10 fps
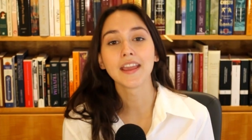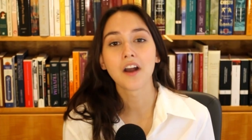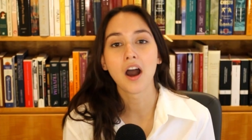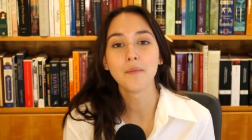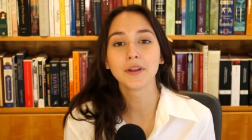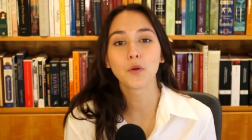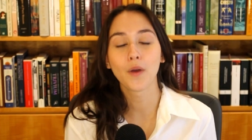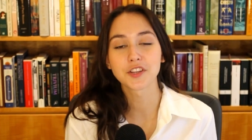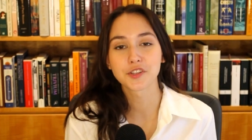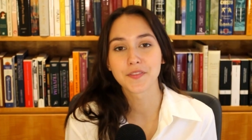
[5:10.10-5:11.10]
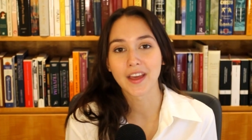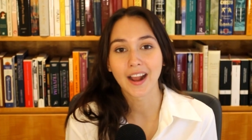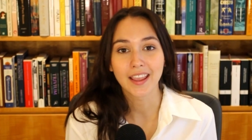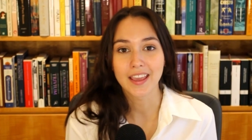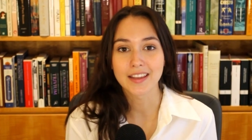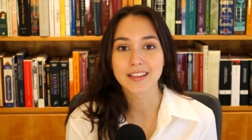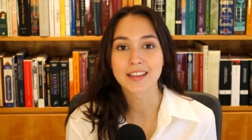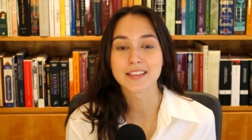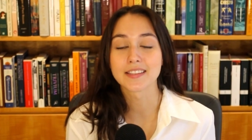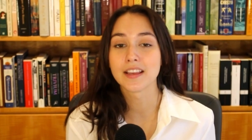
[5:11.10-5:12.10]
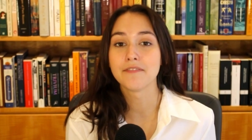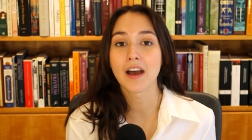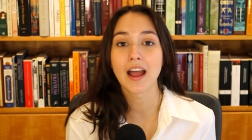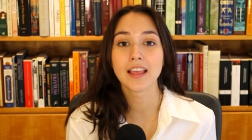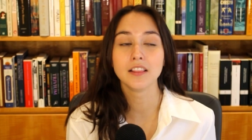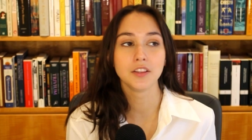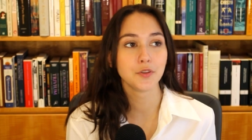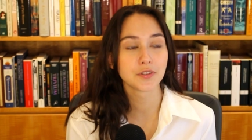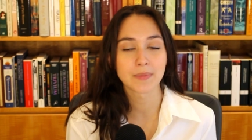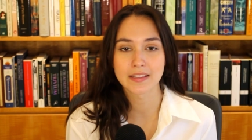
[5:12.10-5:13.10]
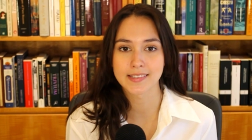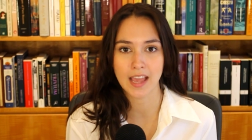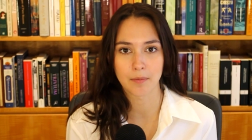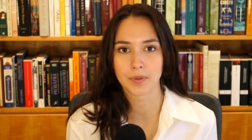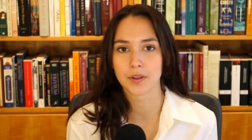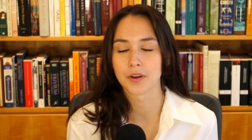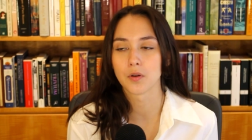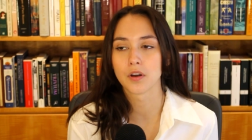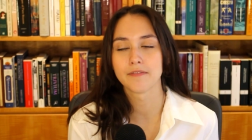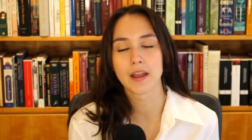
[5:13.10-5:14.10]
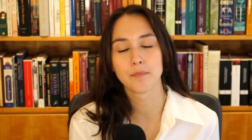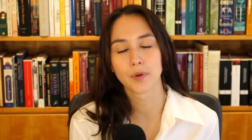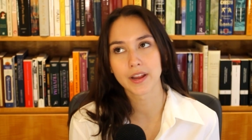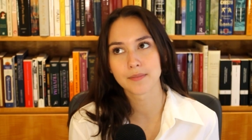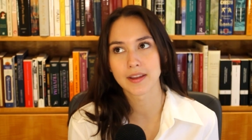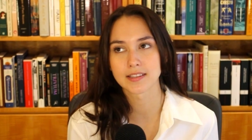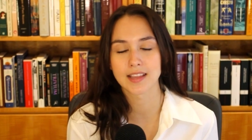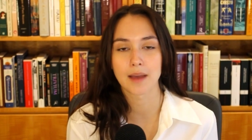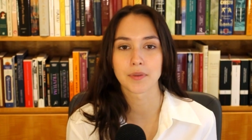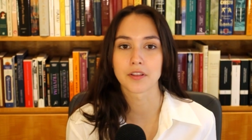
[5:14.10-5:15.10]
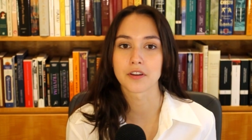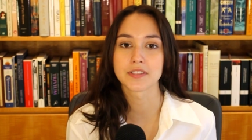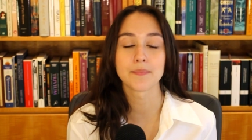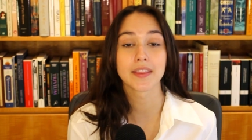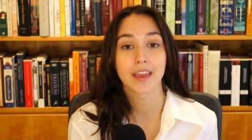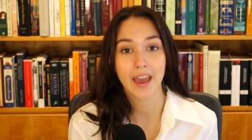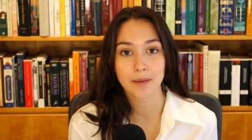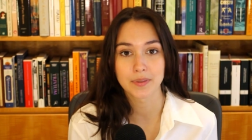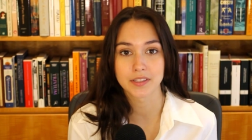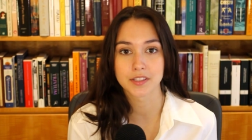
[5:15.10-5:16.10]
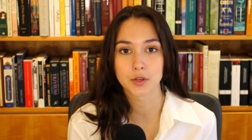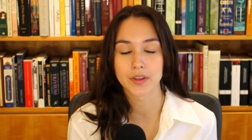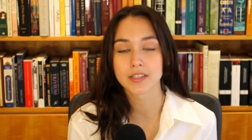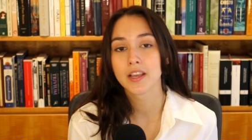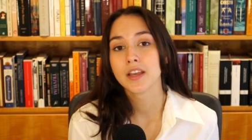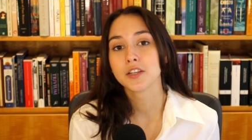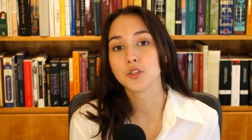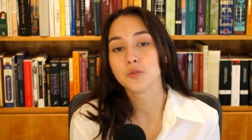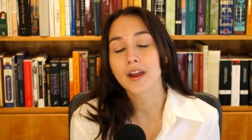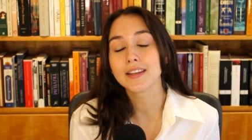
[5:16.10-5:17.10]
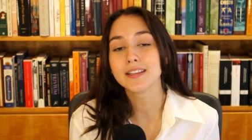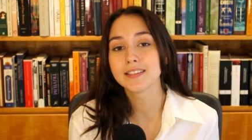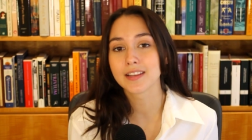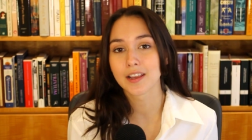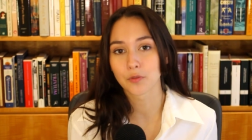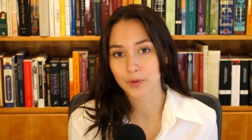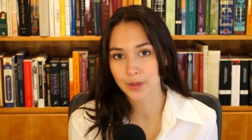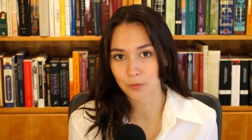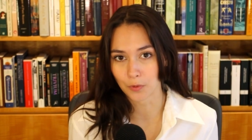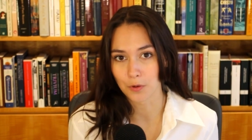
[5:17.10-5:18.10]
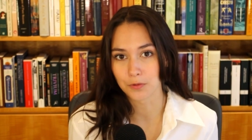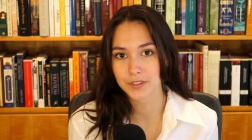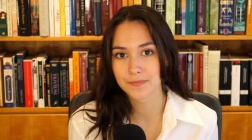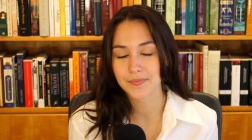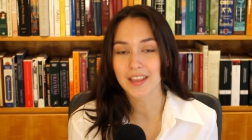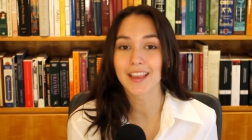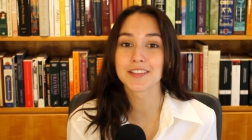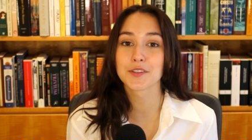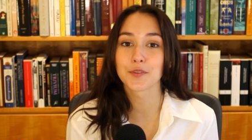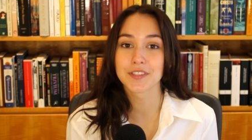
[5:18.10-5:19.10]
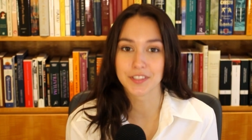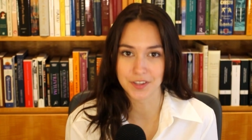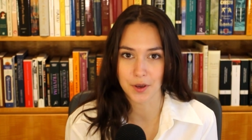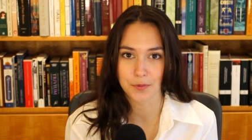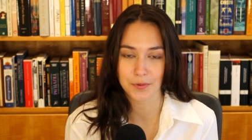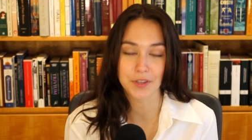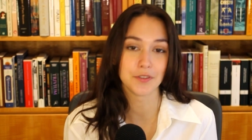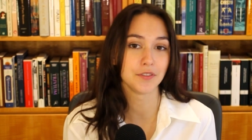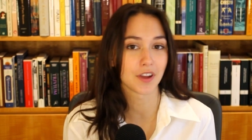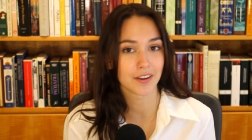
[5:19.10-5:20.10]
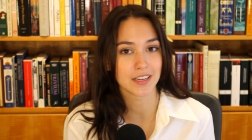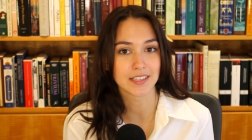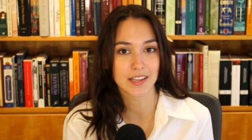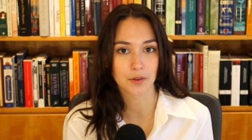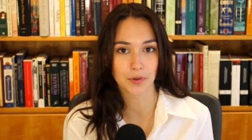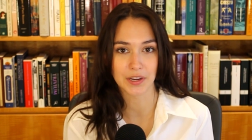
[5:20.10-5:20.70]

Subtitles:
A common question that I get is, if I lose my scapular or if I break my scapular, if something happens to it, do I need to get re-enrolled? The answer is no, you do not need to get